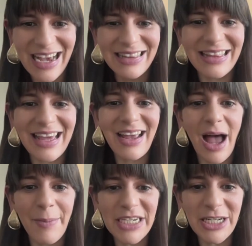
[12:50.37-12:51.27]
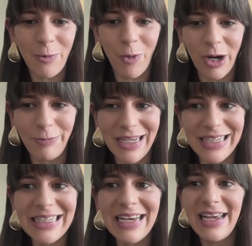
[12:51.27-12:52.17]
that they come into the
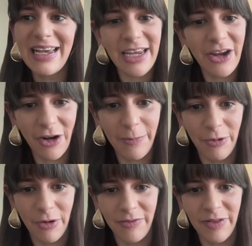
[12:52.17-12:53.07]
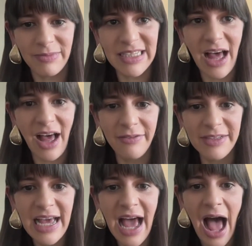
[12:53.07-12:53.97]
workplace eager to prove themselves,